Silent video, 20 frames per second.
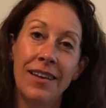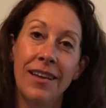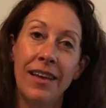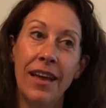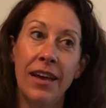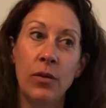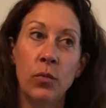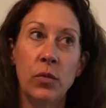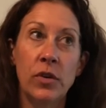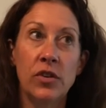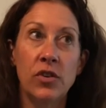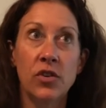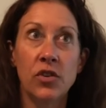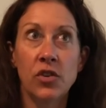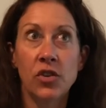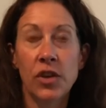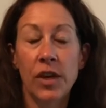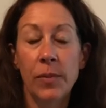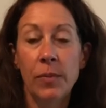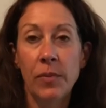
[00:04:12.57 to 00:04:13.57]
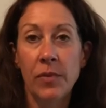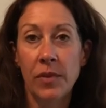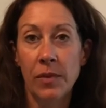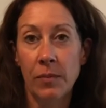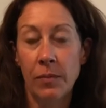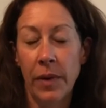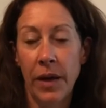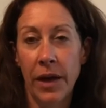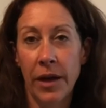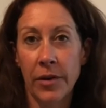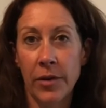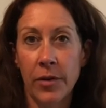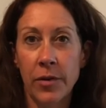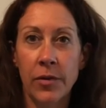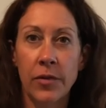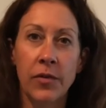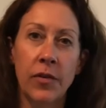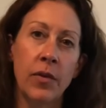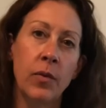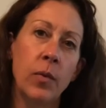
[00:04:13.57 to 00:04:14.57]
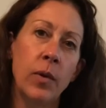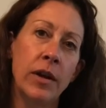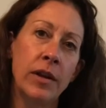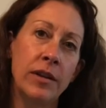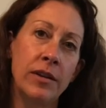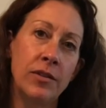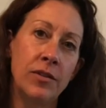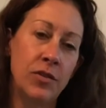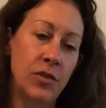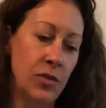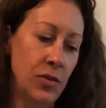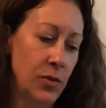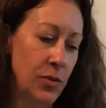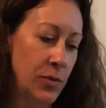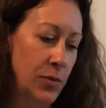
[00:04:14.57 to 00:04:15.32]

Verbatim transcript: and which shapes and patterns I wanted to